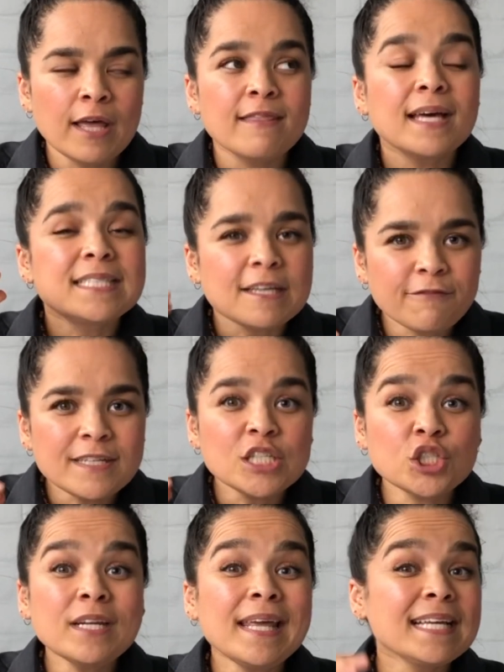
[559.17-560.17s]
A
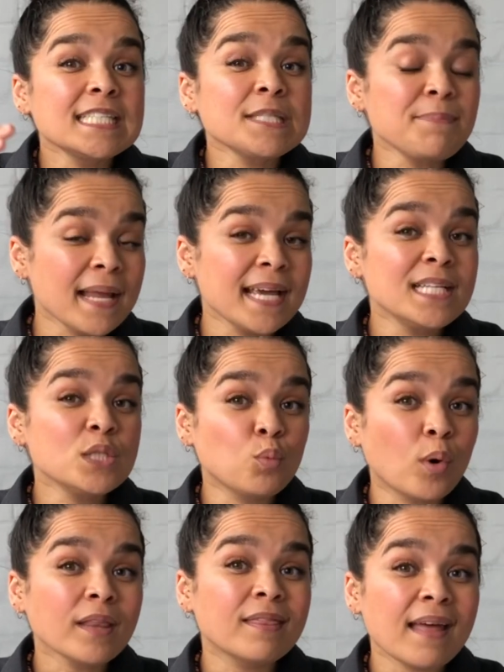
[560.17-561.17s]
definition explains
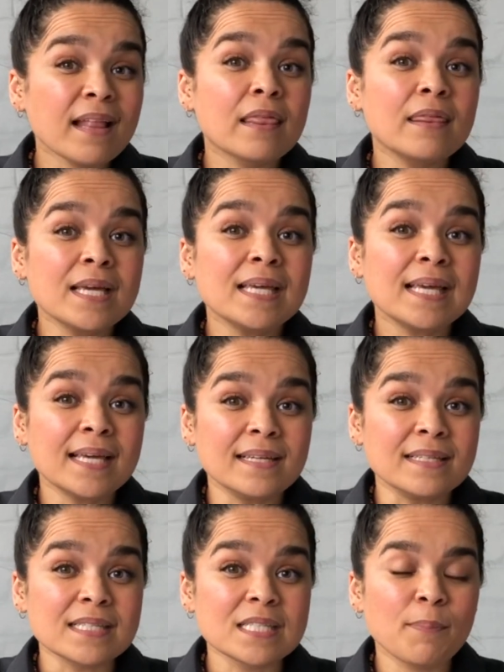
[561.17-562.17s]
what that thing
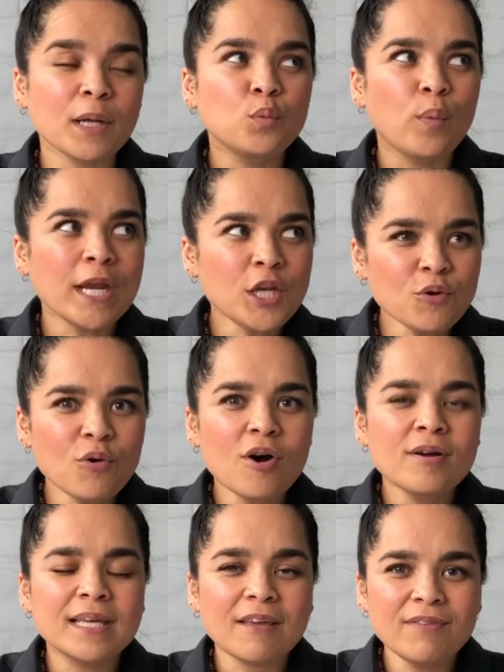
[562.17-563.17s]
is. But when you
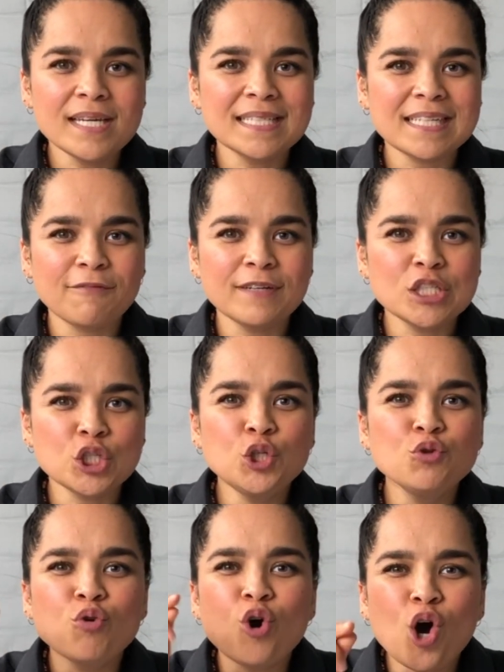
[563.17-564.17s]
are giving a definition,
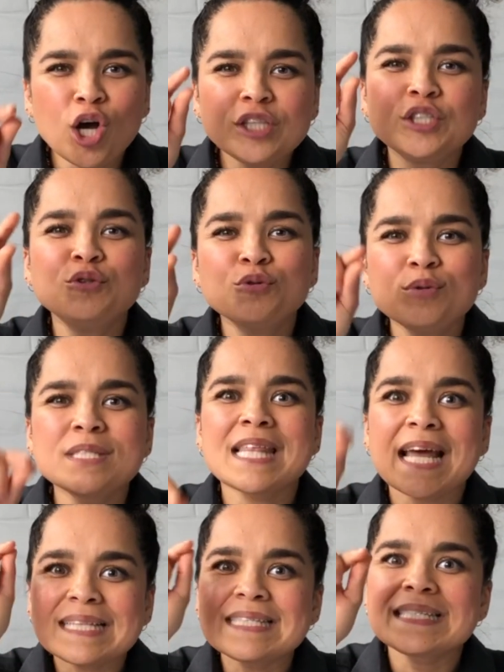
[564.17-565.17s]
you can't use
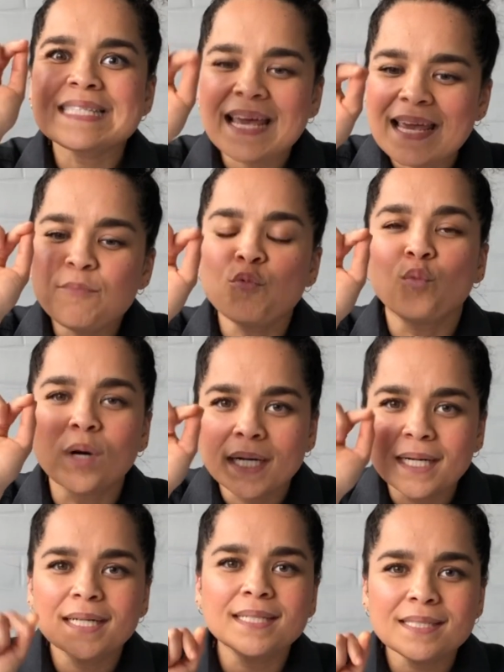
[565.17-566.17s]
that same
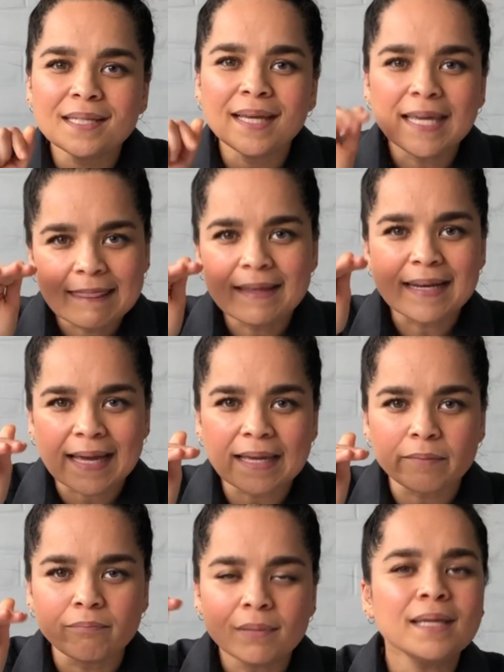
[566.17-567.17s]
word in the
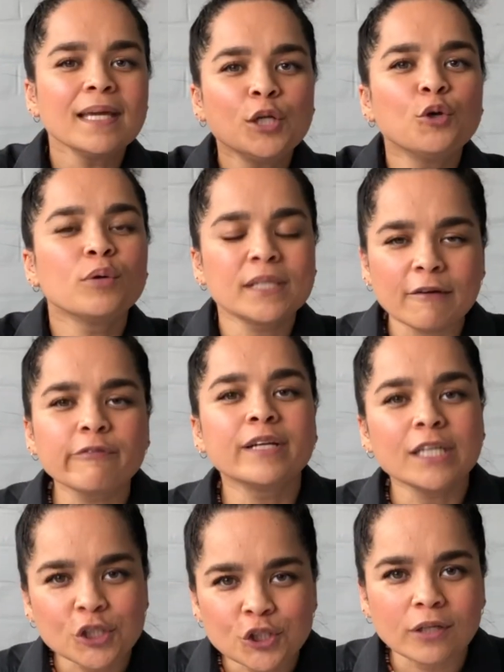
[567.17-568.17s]
name in your
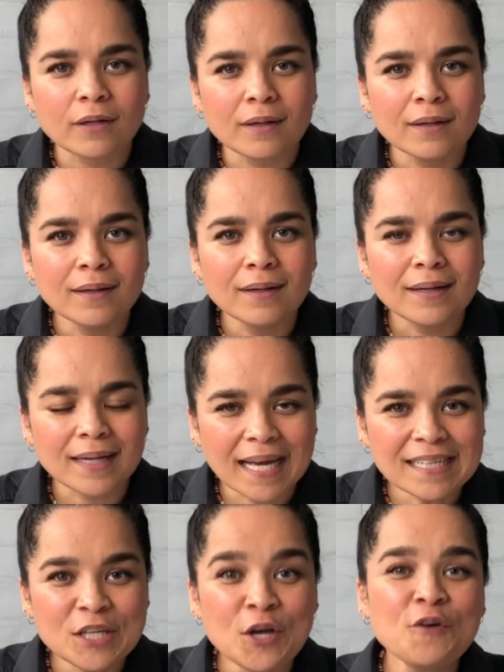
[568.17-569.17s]
definition, right?